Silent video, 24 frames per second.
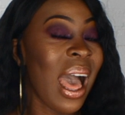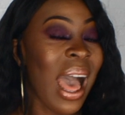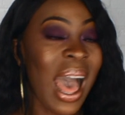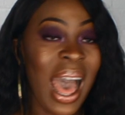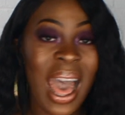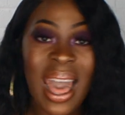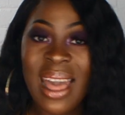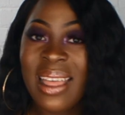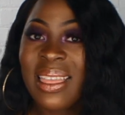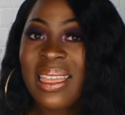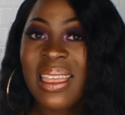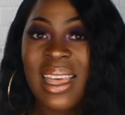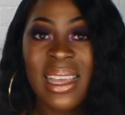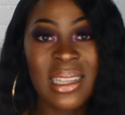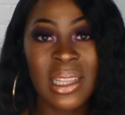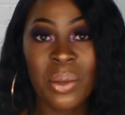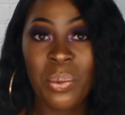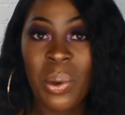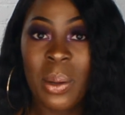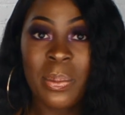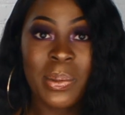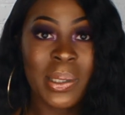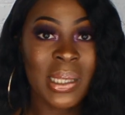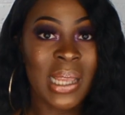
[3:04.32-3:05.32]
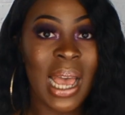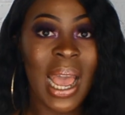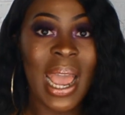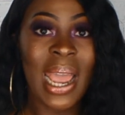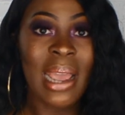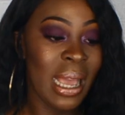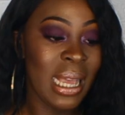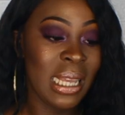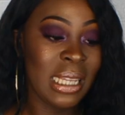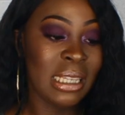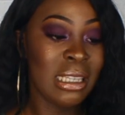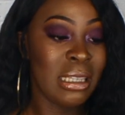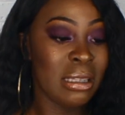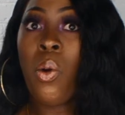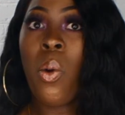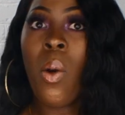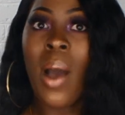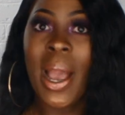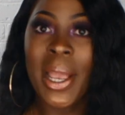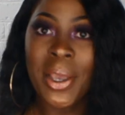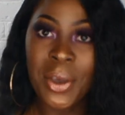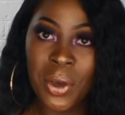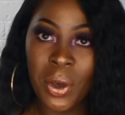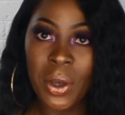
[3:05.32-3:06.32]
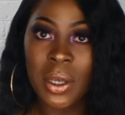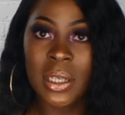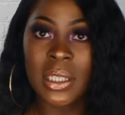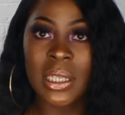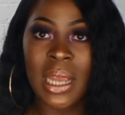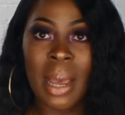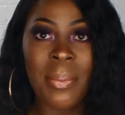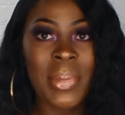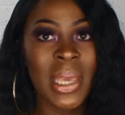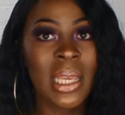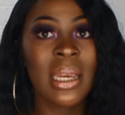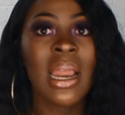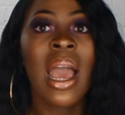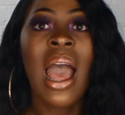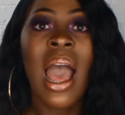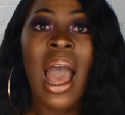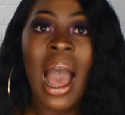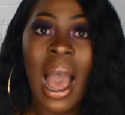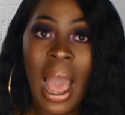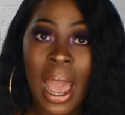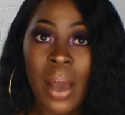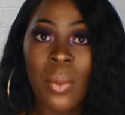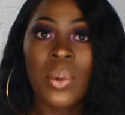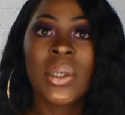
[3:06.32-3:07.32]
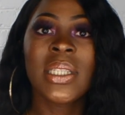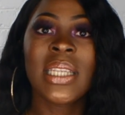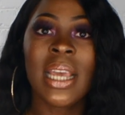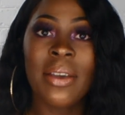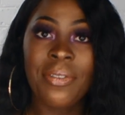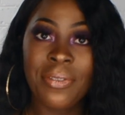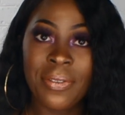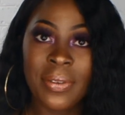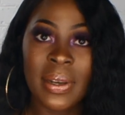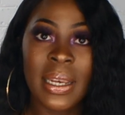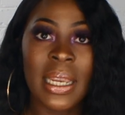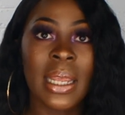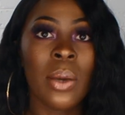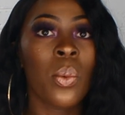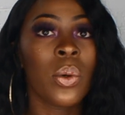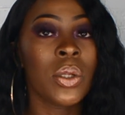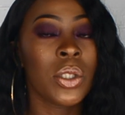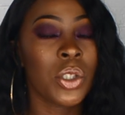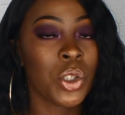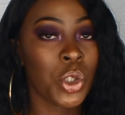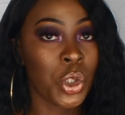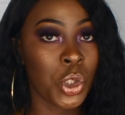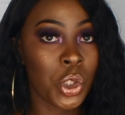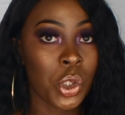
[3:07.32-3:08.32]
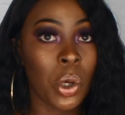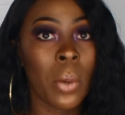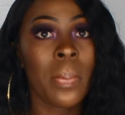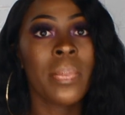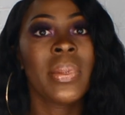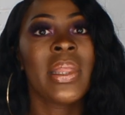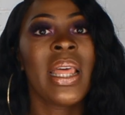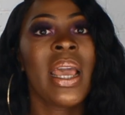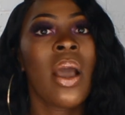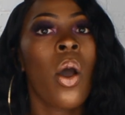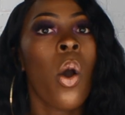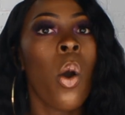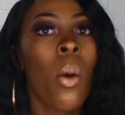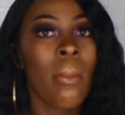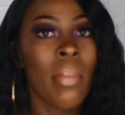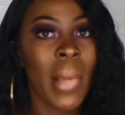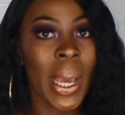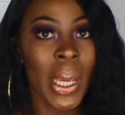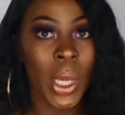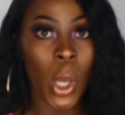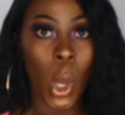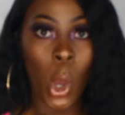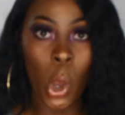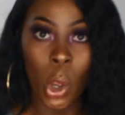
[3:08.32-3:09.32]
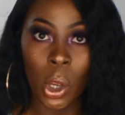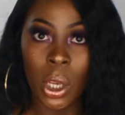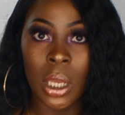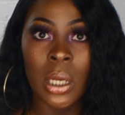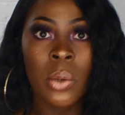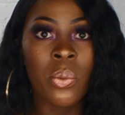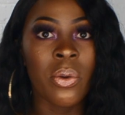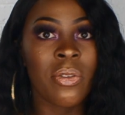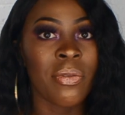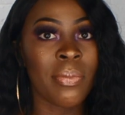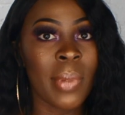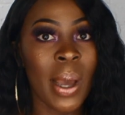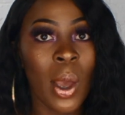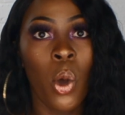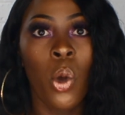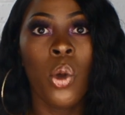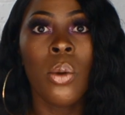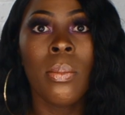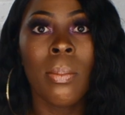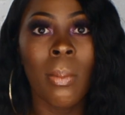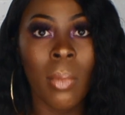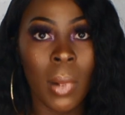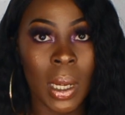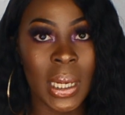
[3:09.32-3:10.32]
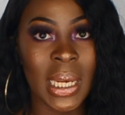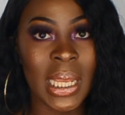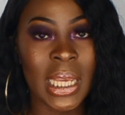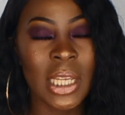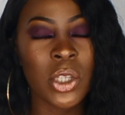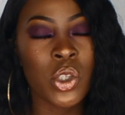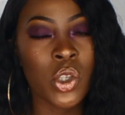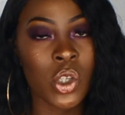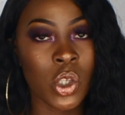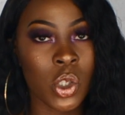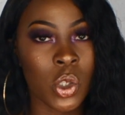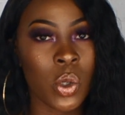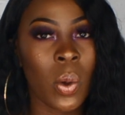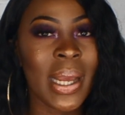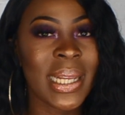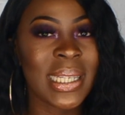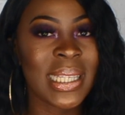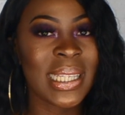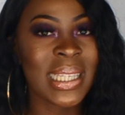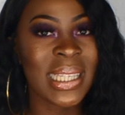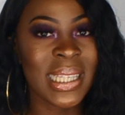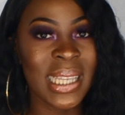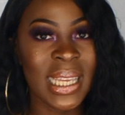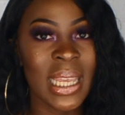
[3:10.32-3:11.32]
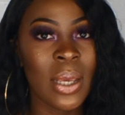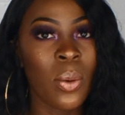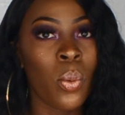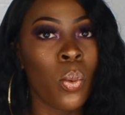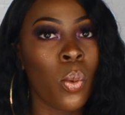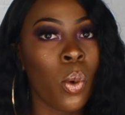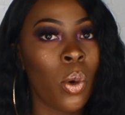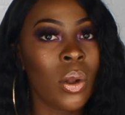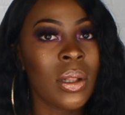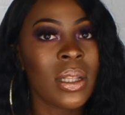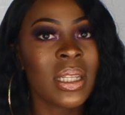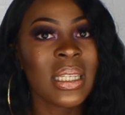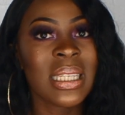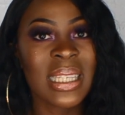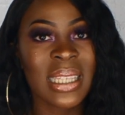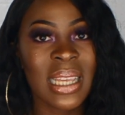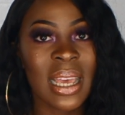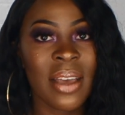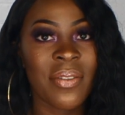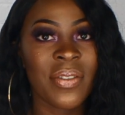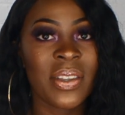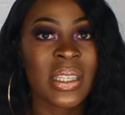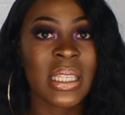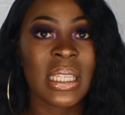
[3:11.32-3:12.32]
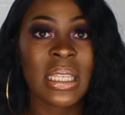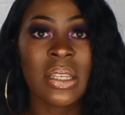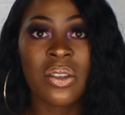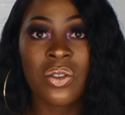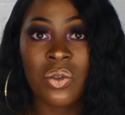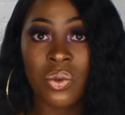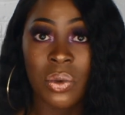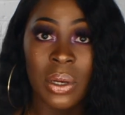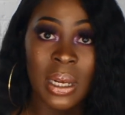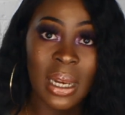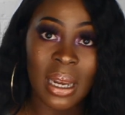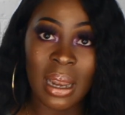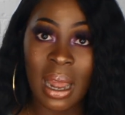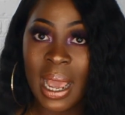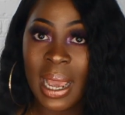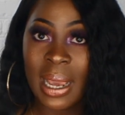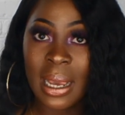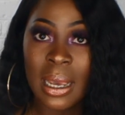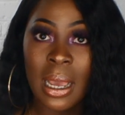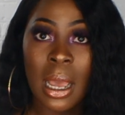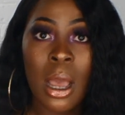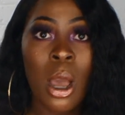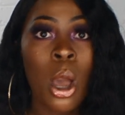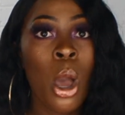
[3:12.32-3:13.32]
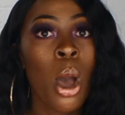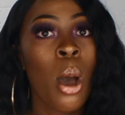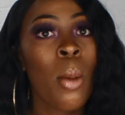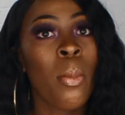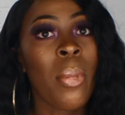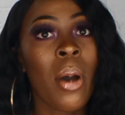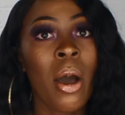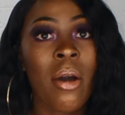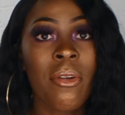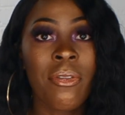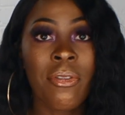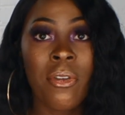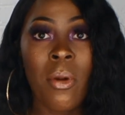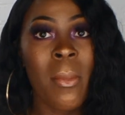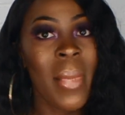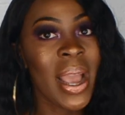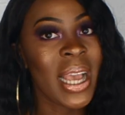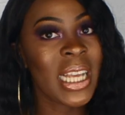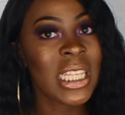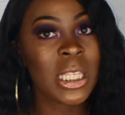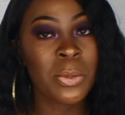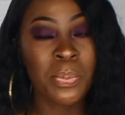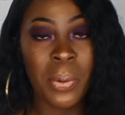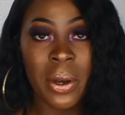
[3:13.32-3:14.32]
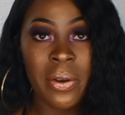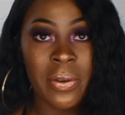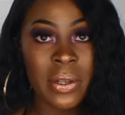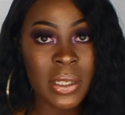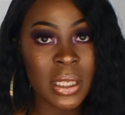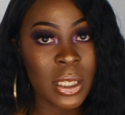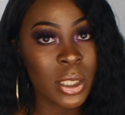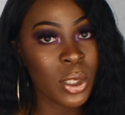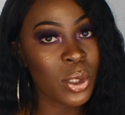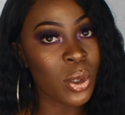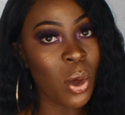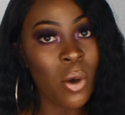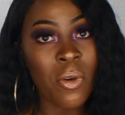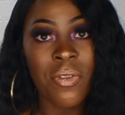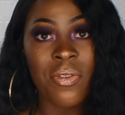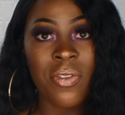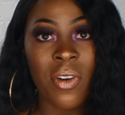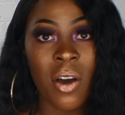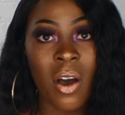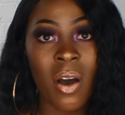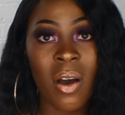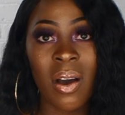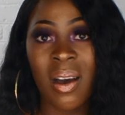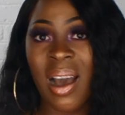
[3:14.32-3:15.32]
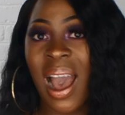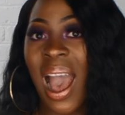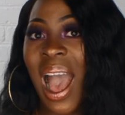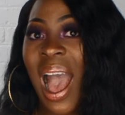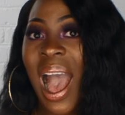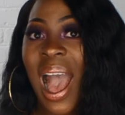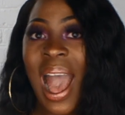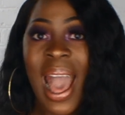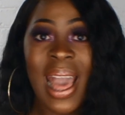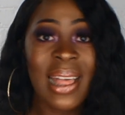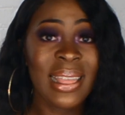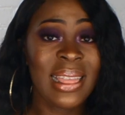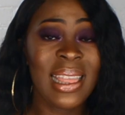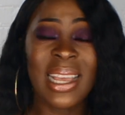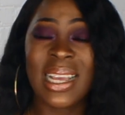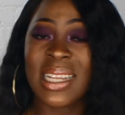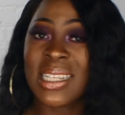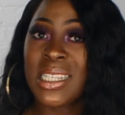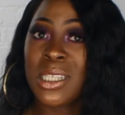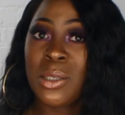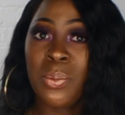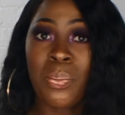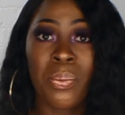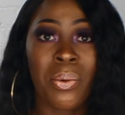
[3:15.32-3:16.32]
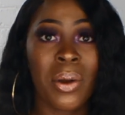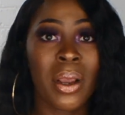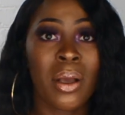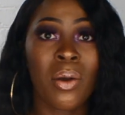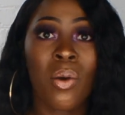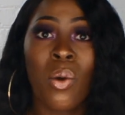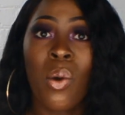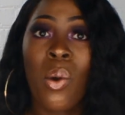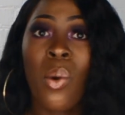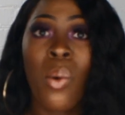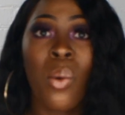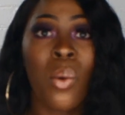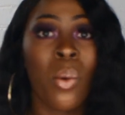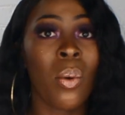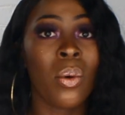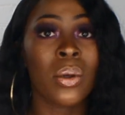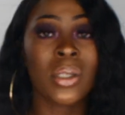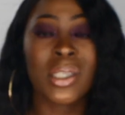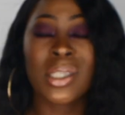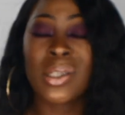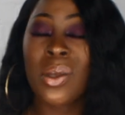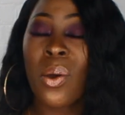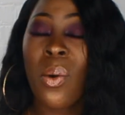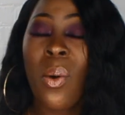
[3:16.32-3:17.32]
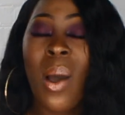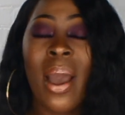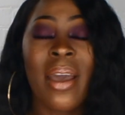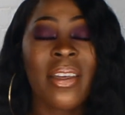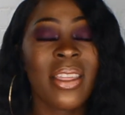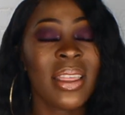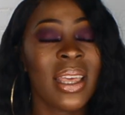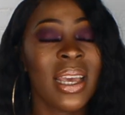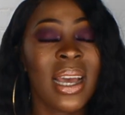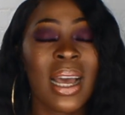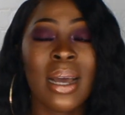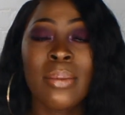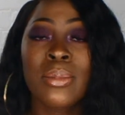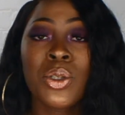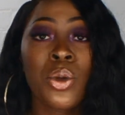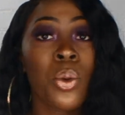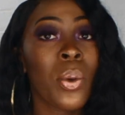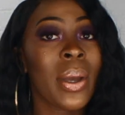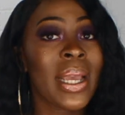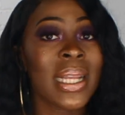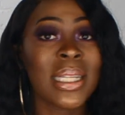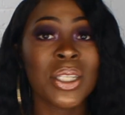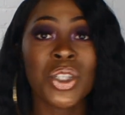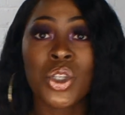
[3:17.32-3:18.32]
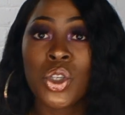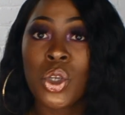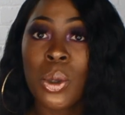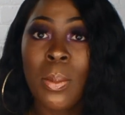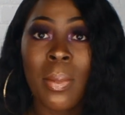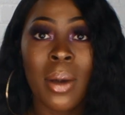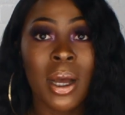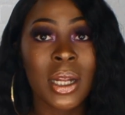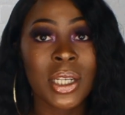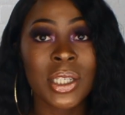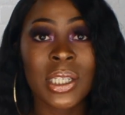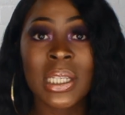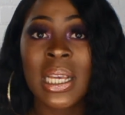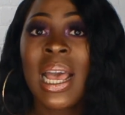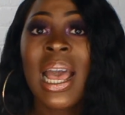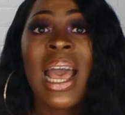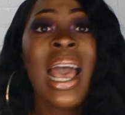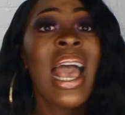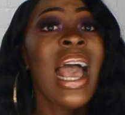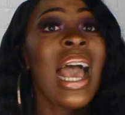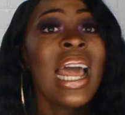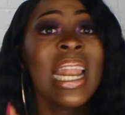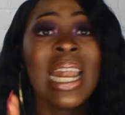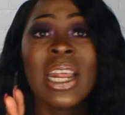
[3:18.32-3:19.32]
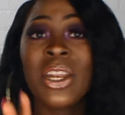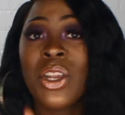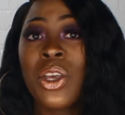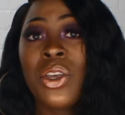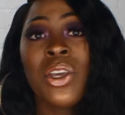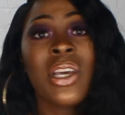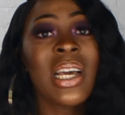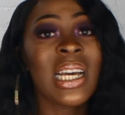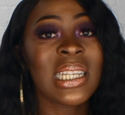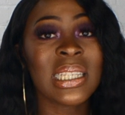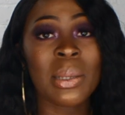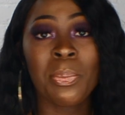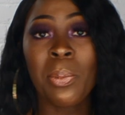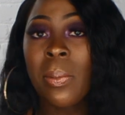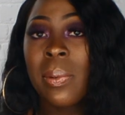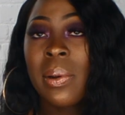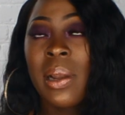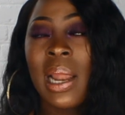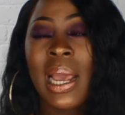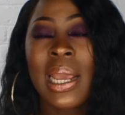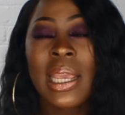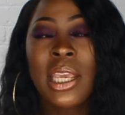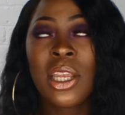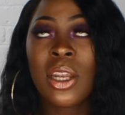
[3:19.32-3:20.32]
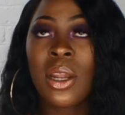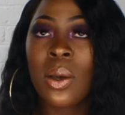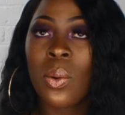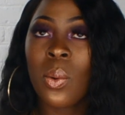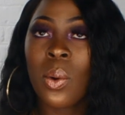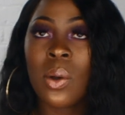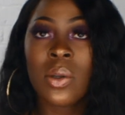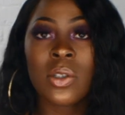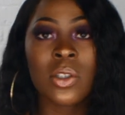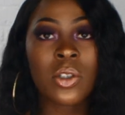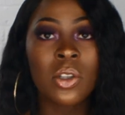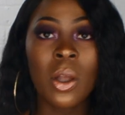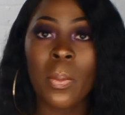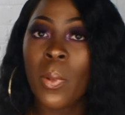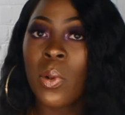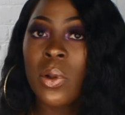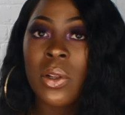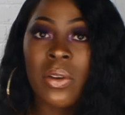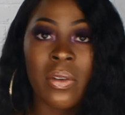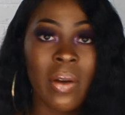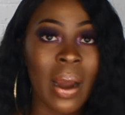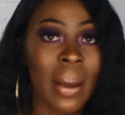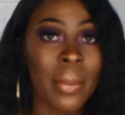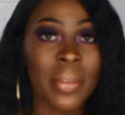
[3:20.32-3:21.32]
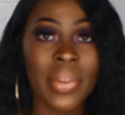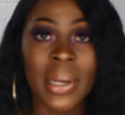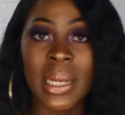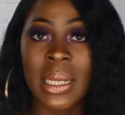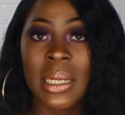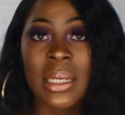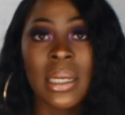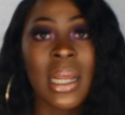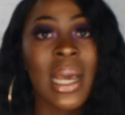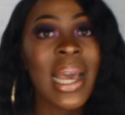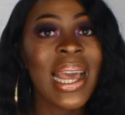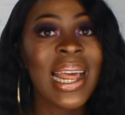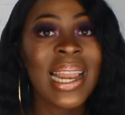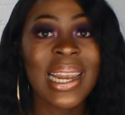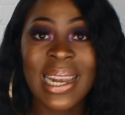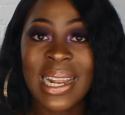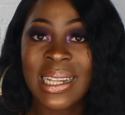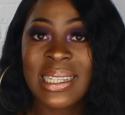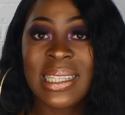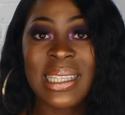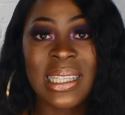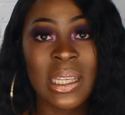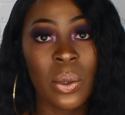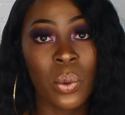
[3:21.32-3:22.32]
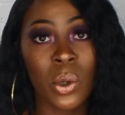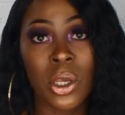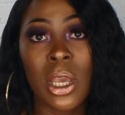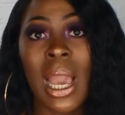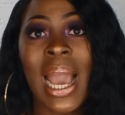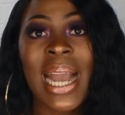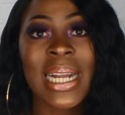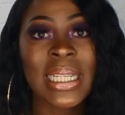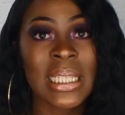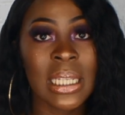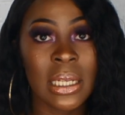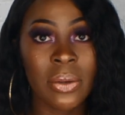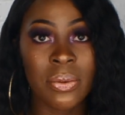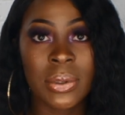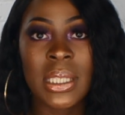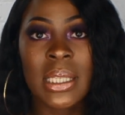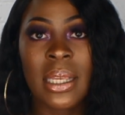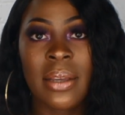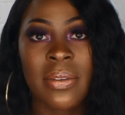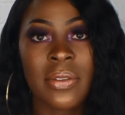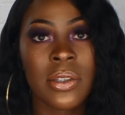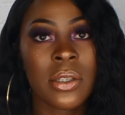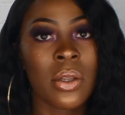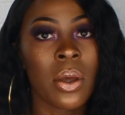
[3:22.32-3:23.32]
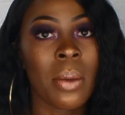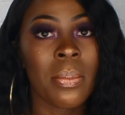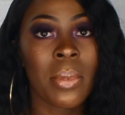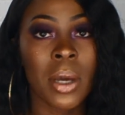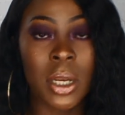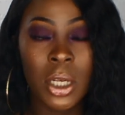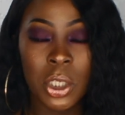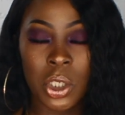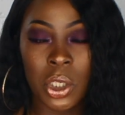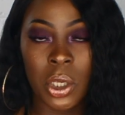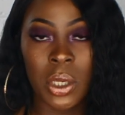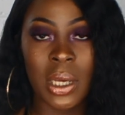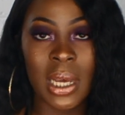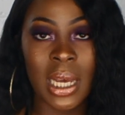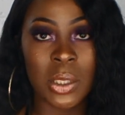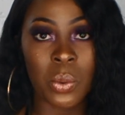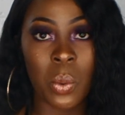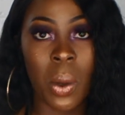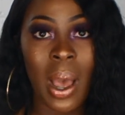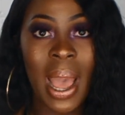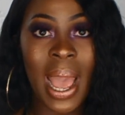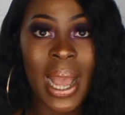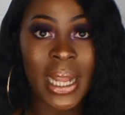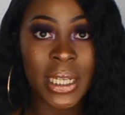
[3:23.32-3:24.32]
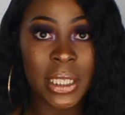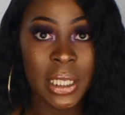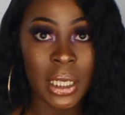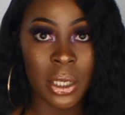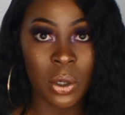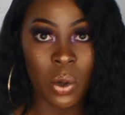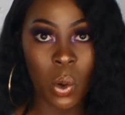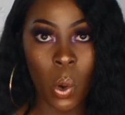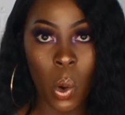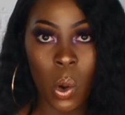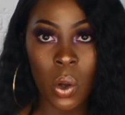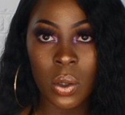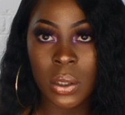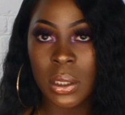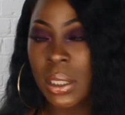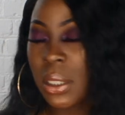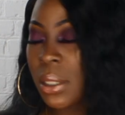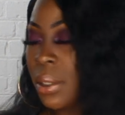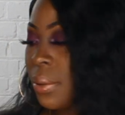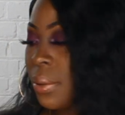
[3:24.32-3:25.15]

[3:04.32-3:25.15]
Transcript: I think the website is quite good. I mean, I would definitely want to shop there on my own with my own money just so I see what the service is really like, but from my experience so far, I think it's pretty cool. So I think I'm talking too much, and I know you guys are probably like, you know what, stop all the rambling, let's see what you actually received. So I'm going to show you guys what I actually got.